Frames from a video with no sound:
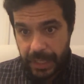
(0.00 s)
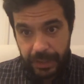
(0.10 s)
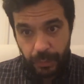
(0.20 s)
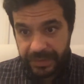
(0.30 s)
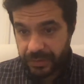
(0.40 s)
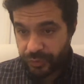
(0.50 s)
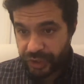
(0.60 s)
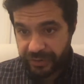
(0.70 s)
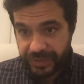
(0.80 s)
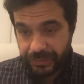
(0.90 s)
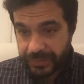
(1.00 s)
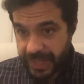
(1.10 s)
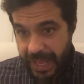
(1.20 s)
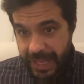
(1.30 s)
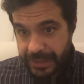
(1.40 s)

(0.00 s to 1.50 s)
Question on Generation Z.